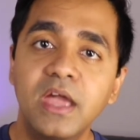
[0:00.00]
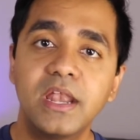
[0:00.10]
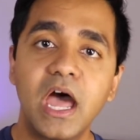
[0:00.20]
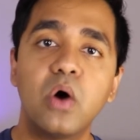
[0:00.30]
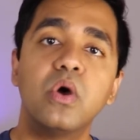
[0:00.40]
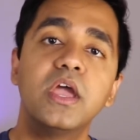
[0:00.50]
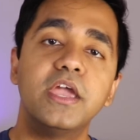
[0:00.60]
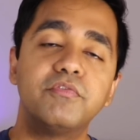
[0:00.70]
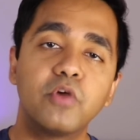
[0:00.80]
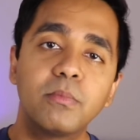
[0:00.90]
Now,
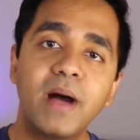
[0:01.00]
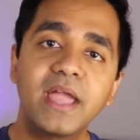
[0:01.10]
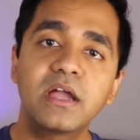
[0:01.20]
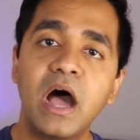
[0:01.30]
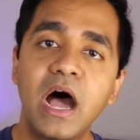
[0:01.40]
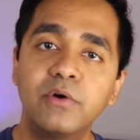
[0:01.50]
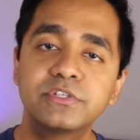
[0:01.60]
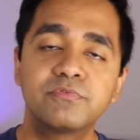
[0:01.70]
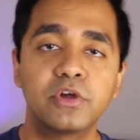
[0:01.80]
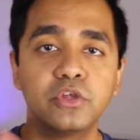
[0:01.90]
if you're buying a
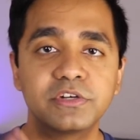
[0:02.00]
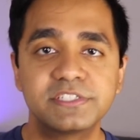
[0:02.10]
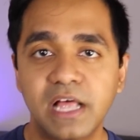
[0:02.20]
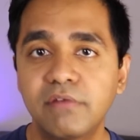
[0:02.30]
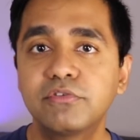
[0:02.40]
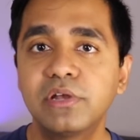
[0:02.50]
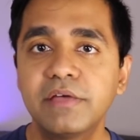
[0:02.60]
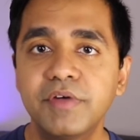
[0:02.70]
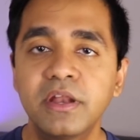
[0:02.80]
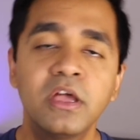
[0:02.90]
house for yourself to
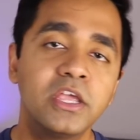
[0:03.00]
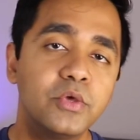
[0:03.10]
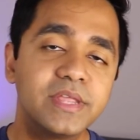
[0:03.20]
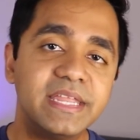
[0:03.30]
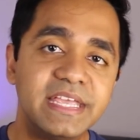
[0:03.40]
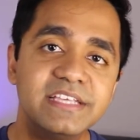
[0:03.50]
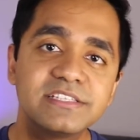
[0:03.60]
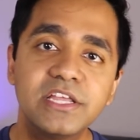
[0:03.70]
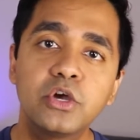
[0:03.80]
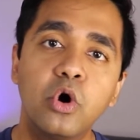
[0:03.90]
live in, you can
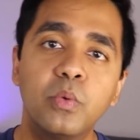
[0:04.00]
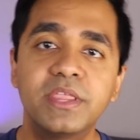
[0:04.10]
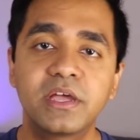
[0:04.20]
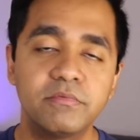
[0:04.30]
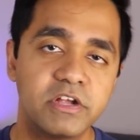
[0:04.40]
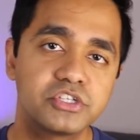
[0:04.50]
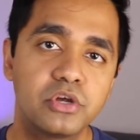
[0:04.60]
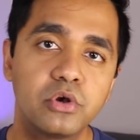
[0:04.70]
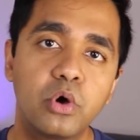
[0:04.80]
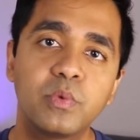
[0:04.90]
easily go with a
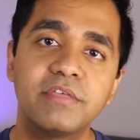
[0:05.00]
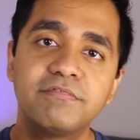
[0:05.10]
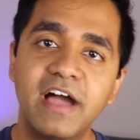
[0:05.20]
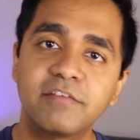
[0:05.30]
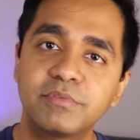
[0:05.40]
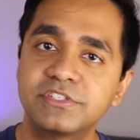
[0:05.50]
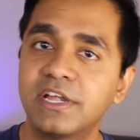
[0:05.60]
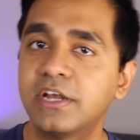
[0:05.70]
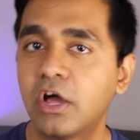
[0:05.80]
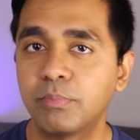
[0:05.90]
conventional loan with a
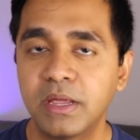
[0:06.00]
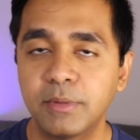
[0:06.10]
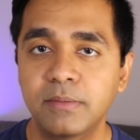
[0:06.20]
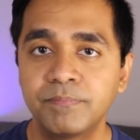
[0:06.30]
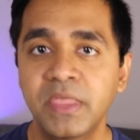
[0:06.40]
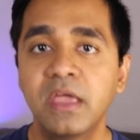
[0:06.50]
5% down payment.